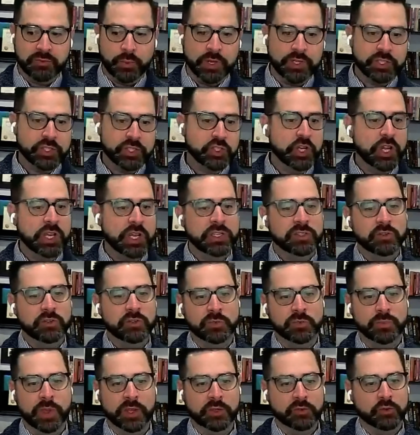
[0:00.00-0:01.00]
as the threats
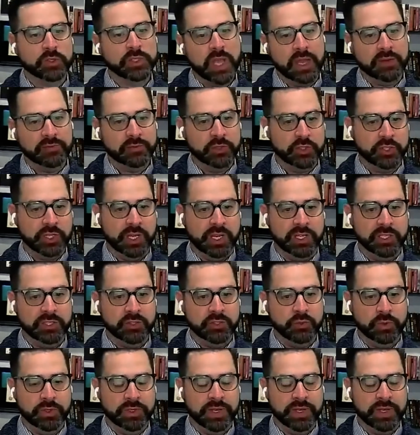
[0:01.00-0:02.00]
change, those metrics have
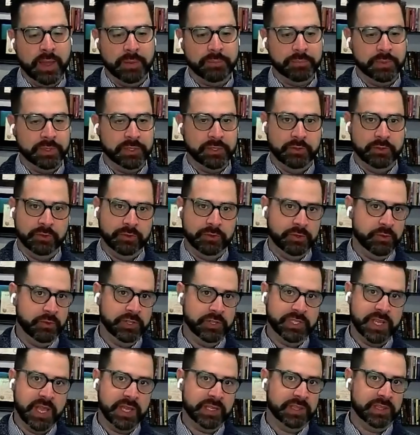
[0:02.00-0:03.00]
to change to adapt,
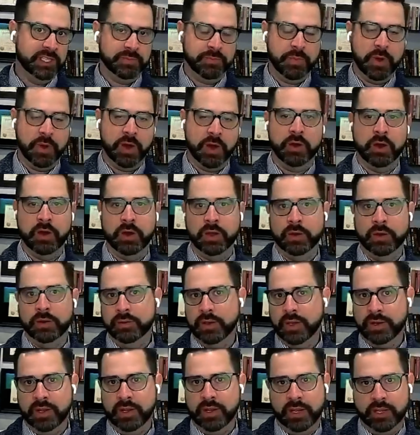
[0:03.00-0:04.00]
but you're exactly
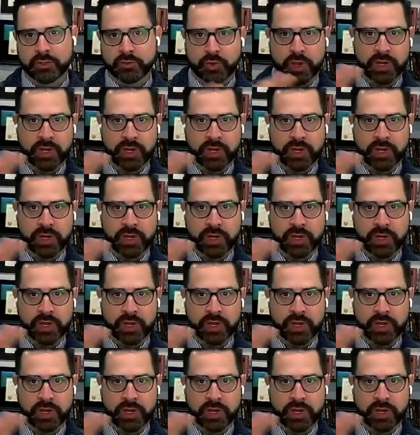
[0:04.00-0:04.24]
spot on.